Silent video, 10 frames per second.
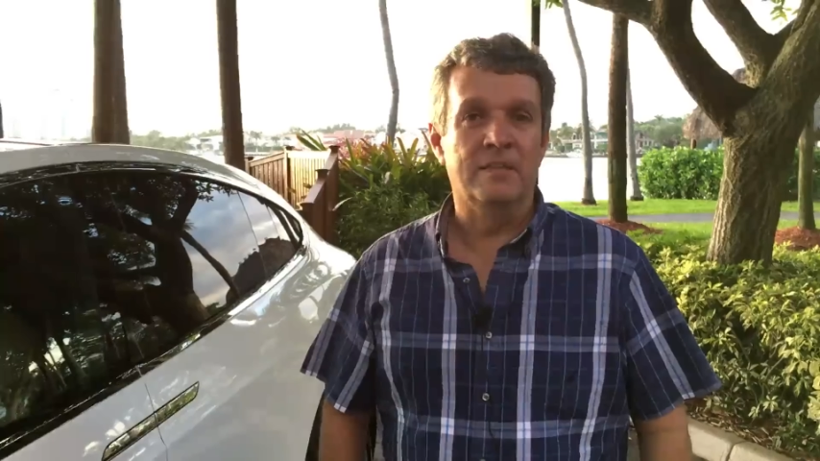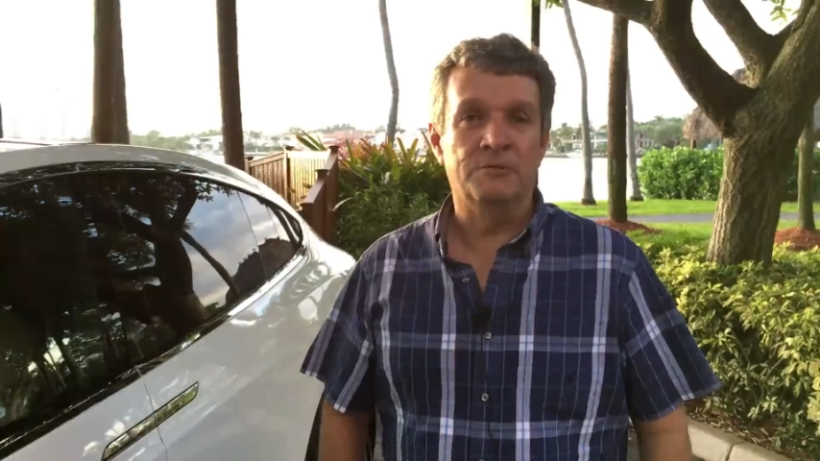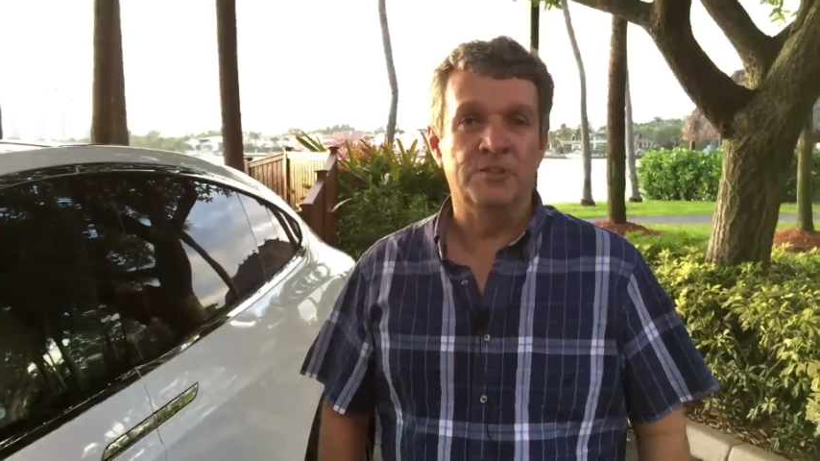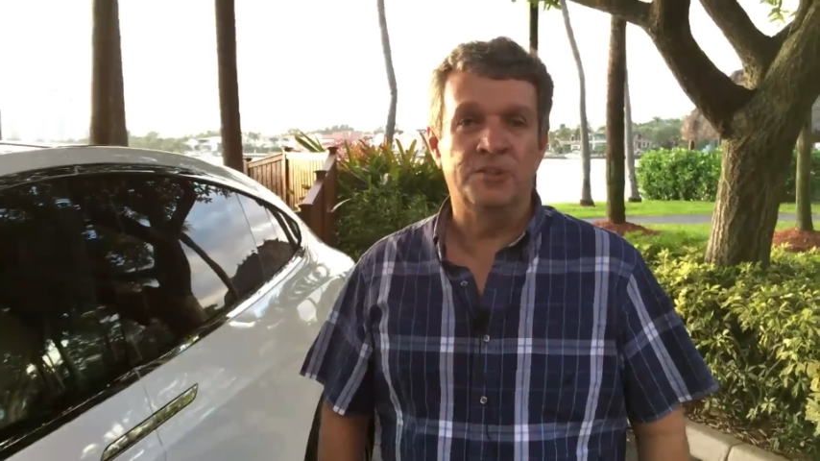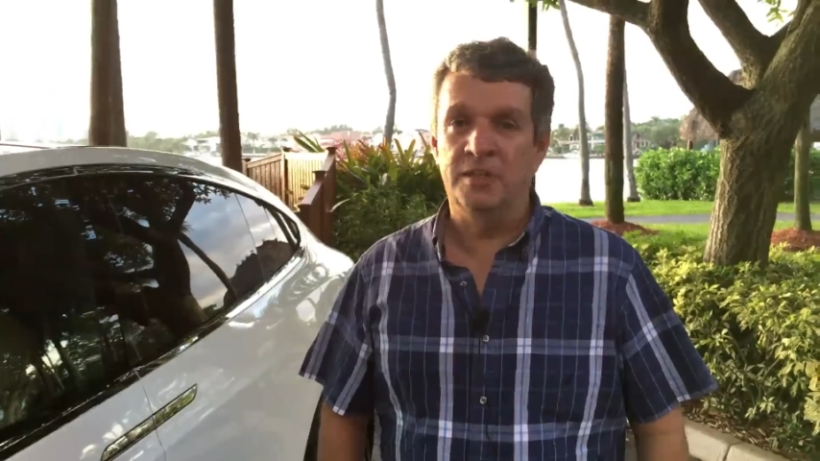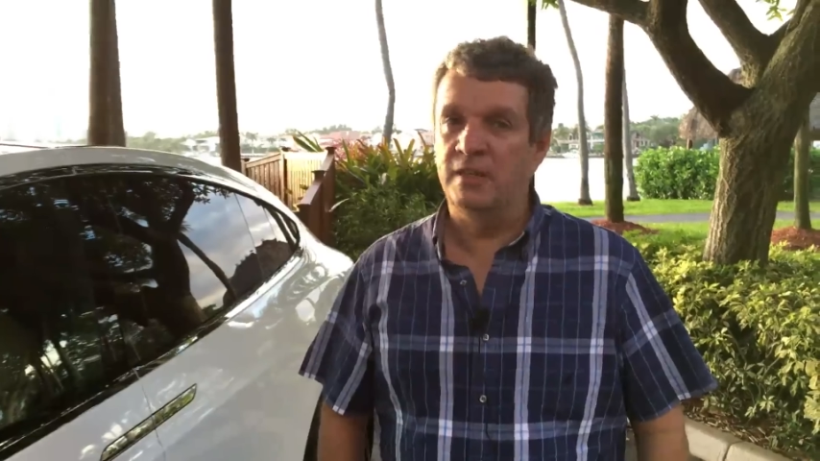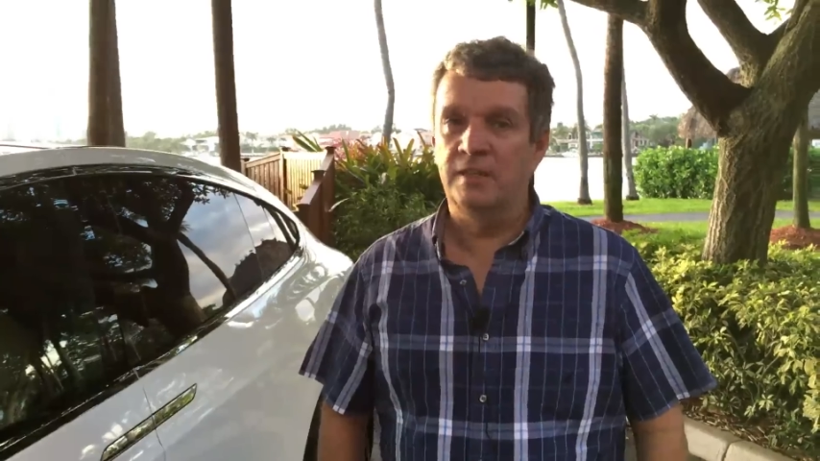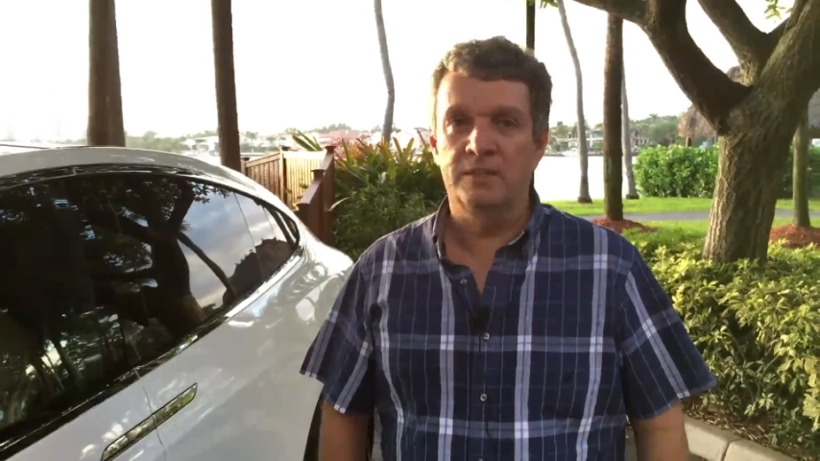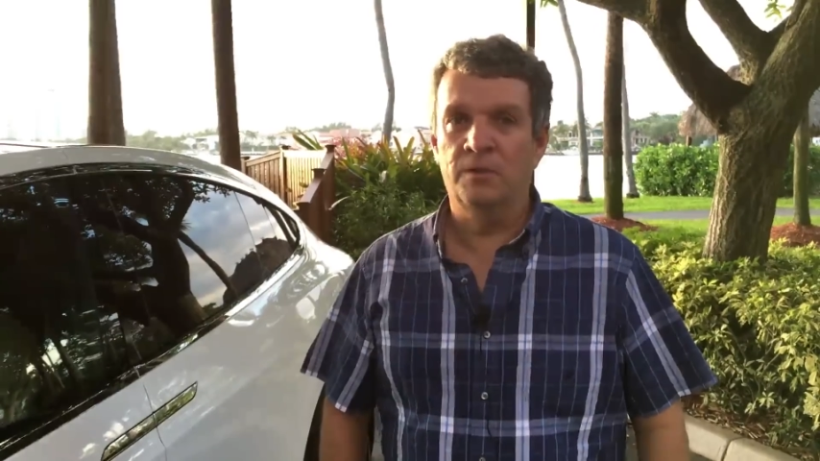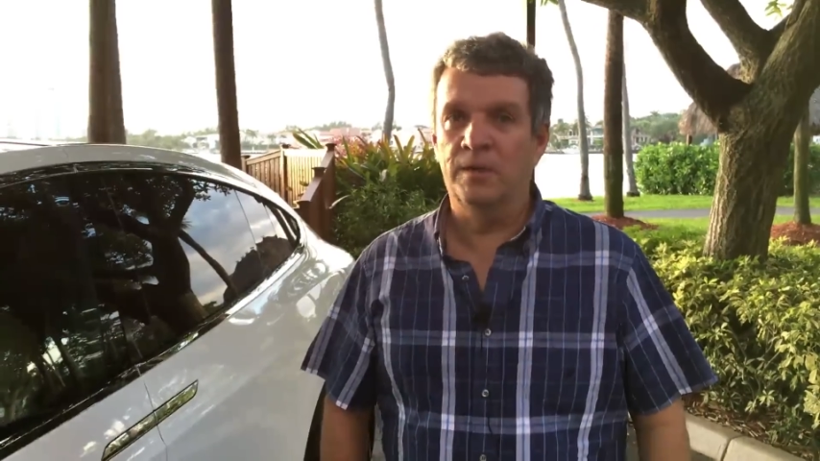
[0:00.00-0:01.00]
electrician,
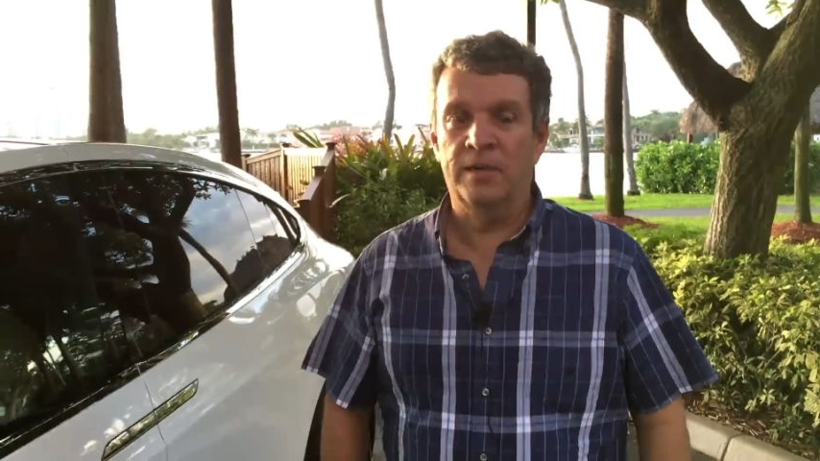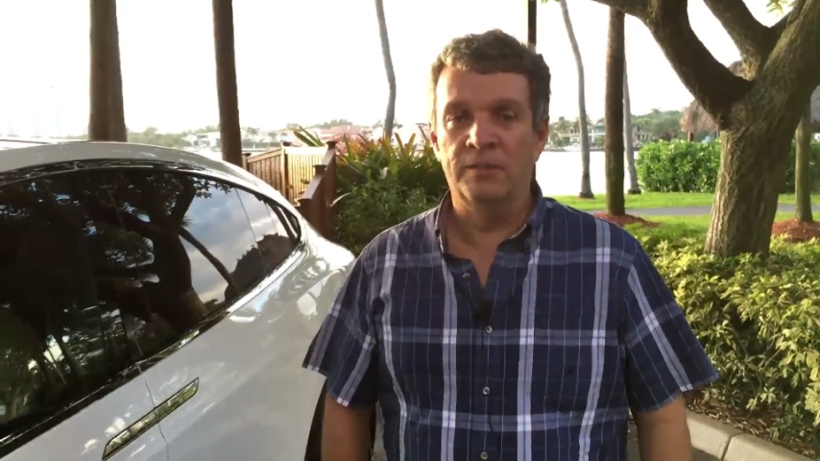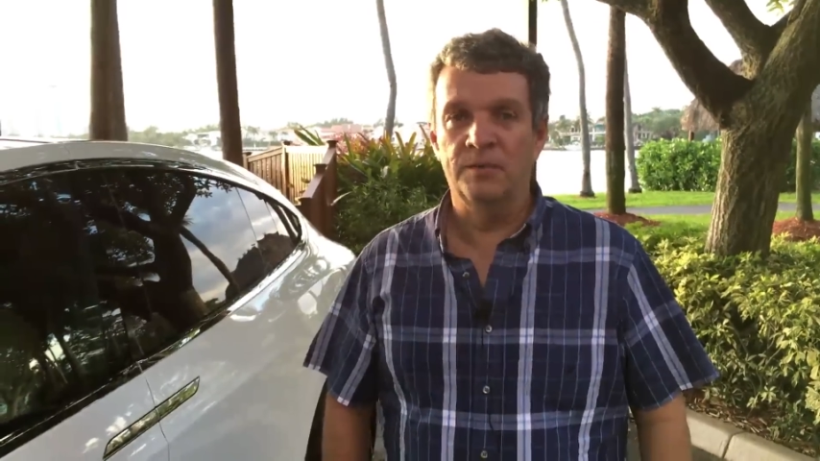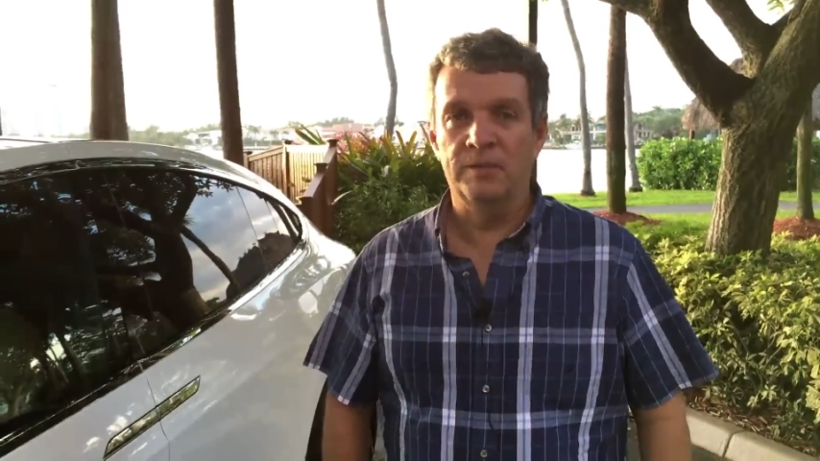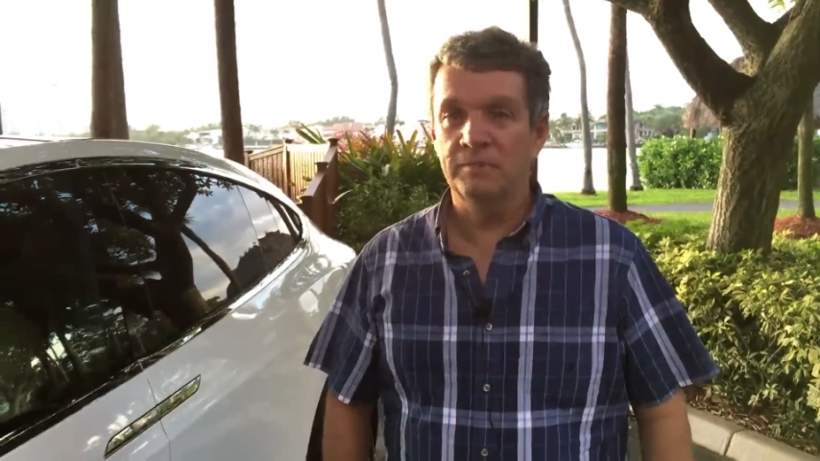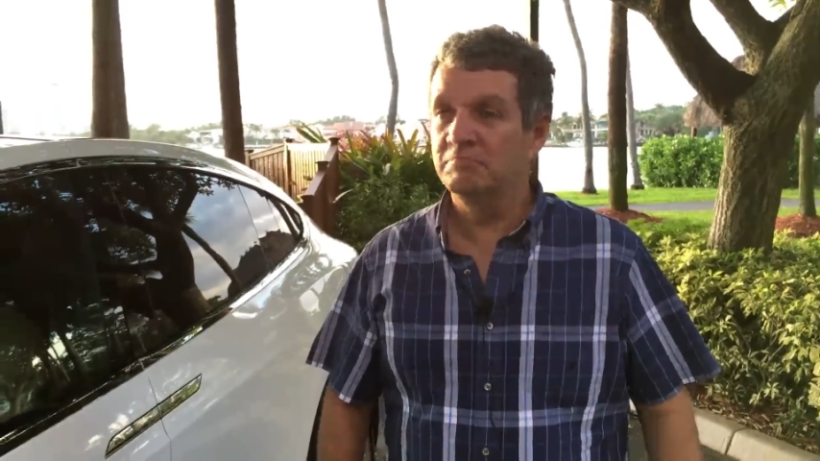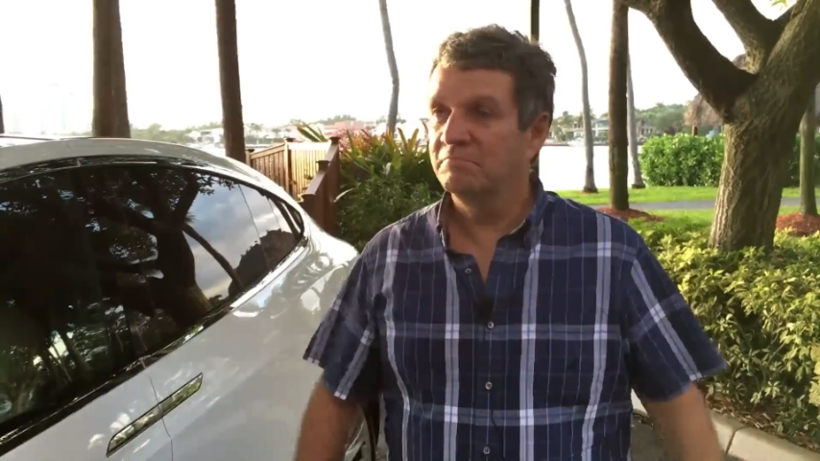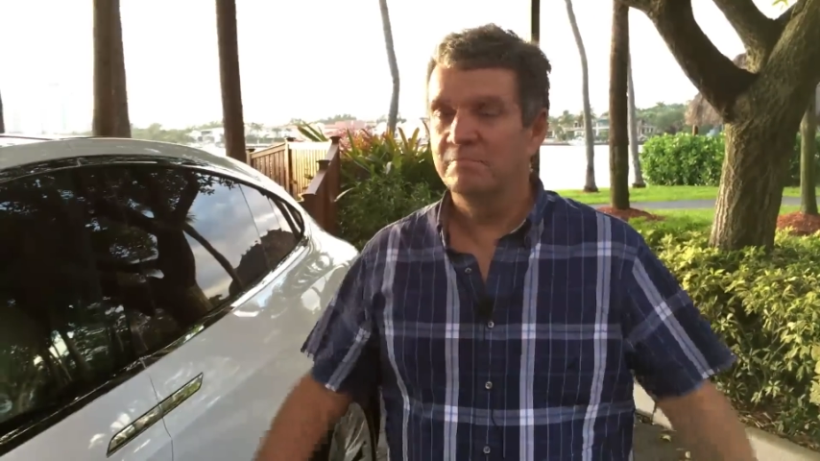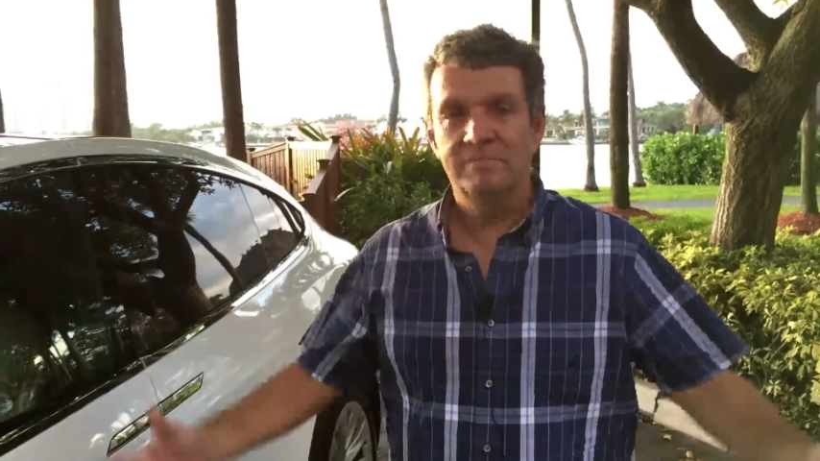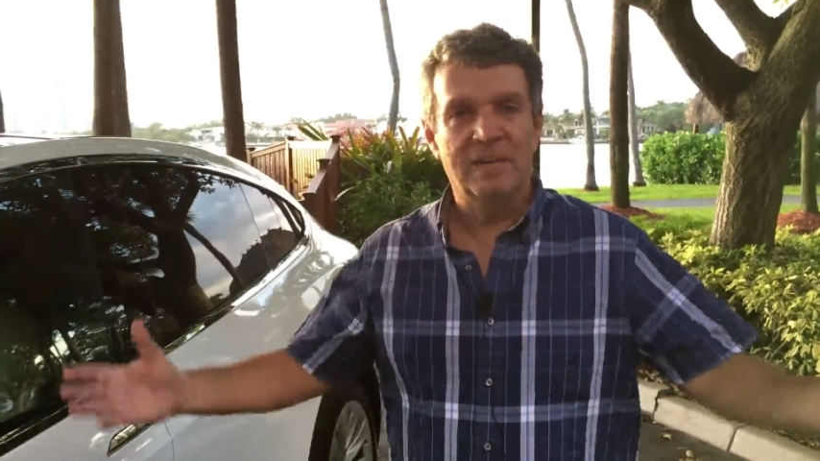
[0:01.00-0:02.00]
and go ahead and do it."
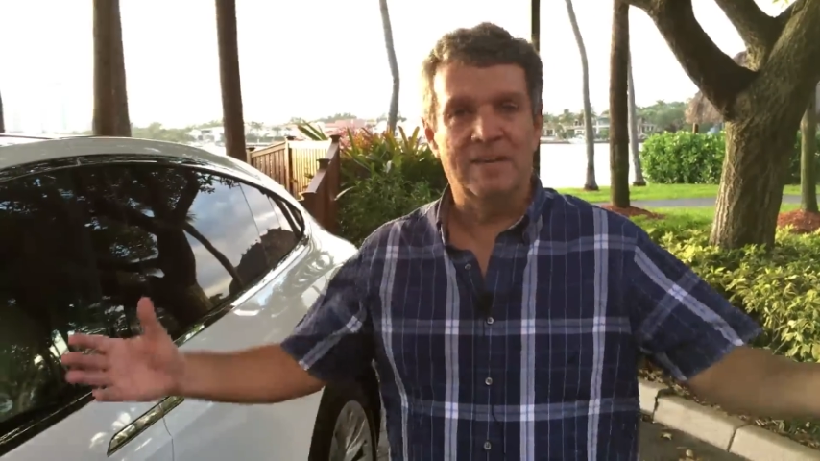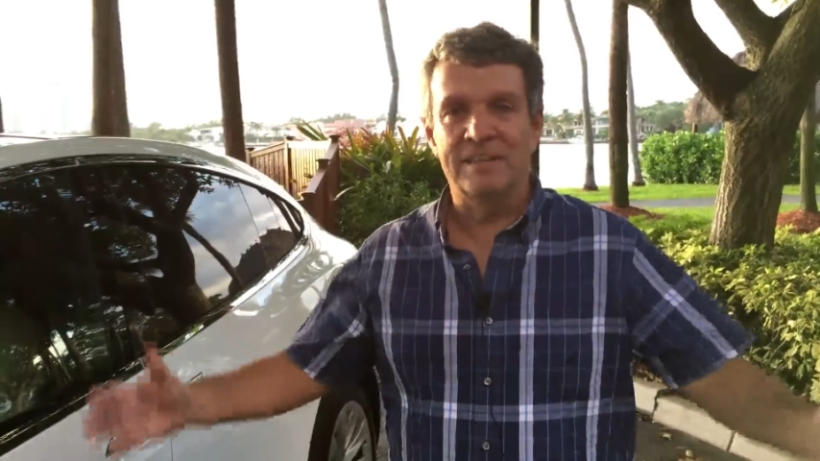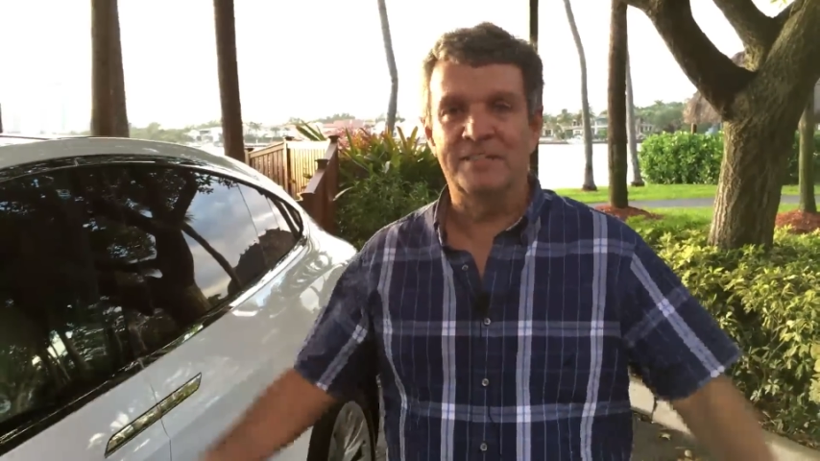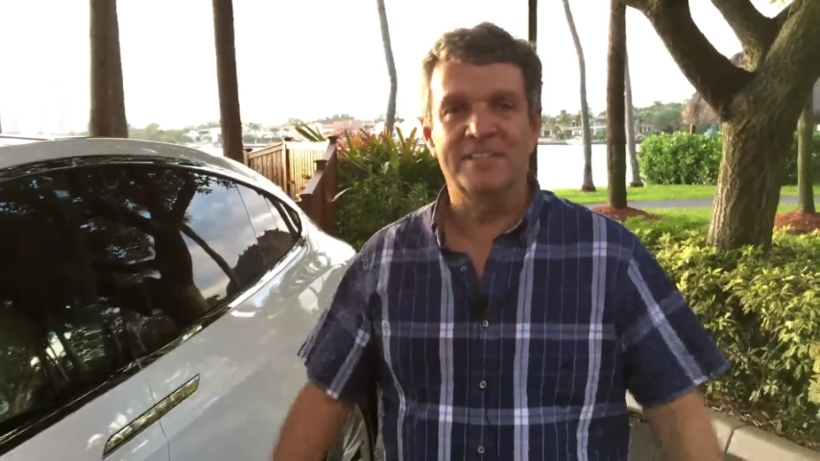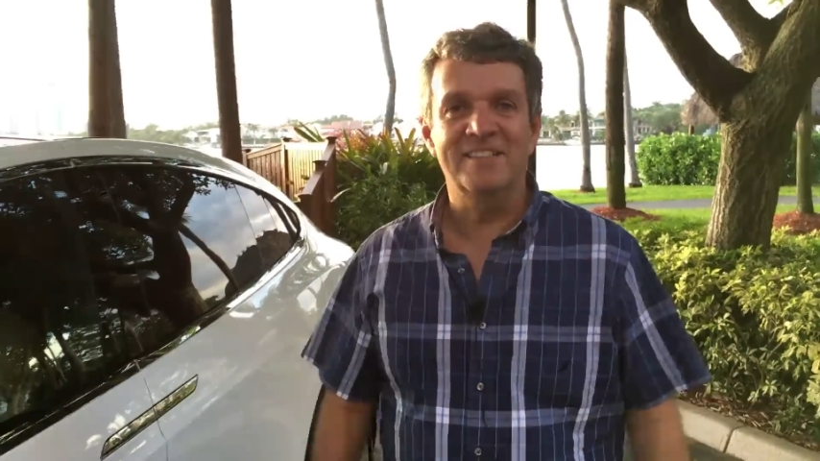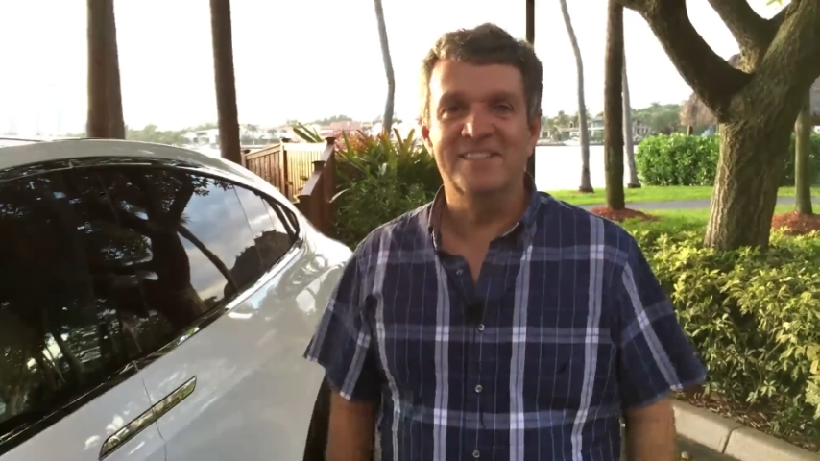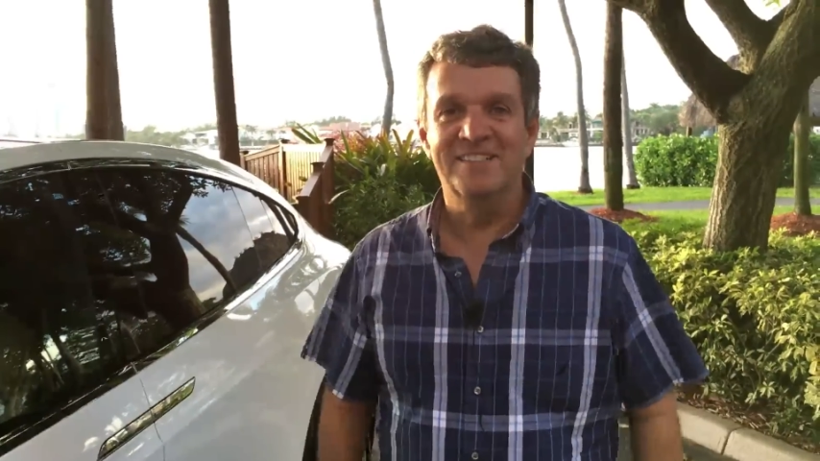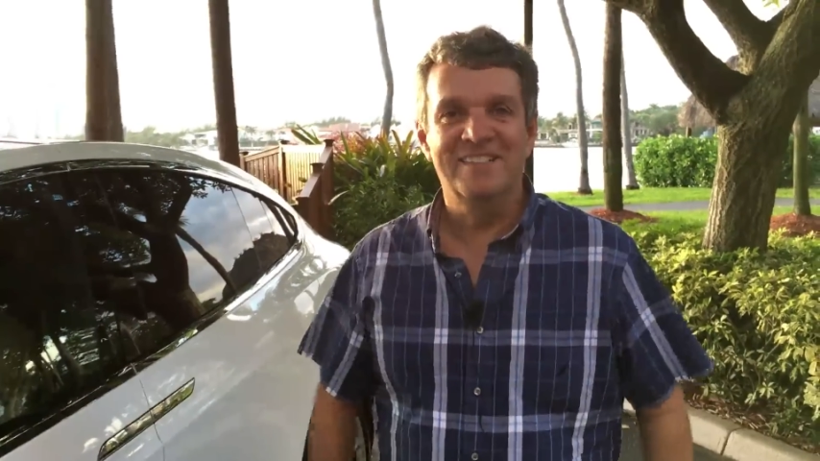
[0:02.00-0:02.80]
Okay. And that's it.